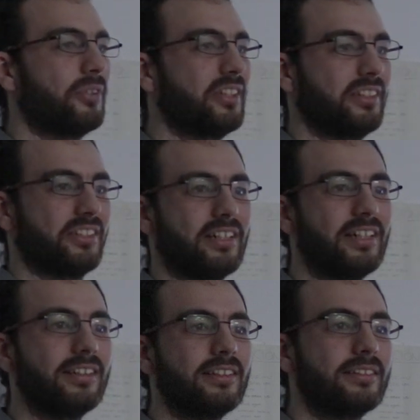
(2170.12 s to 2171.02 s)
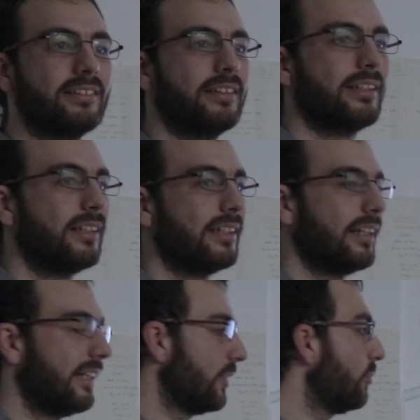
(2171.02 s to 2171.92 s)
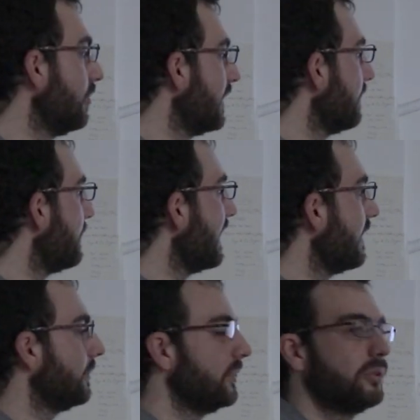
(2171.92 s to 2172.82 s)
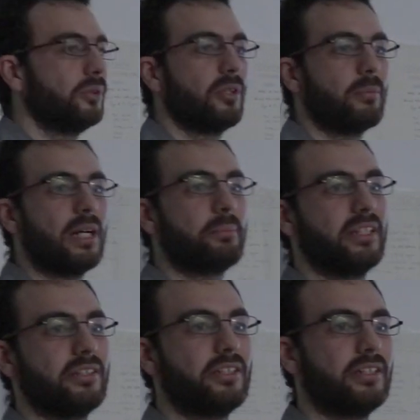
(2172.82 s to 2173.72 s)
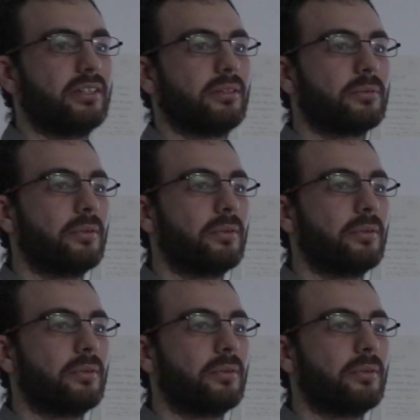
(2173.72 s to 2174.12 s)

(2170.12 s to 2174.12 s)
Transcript: project style, will they be able to come up in a year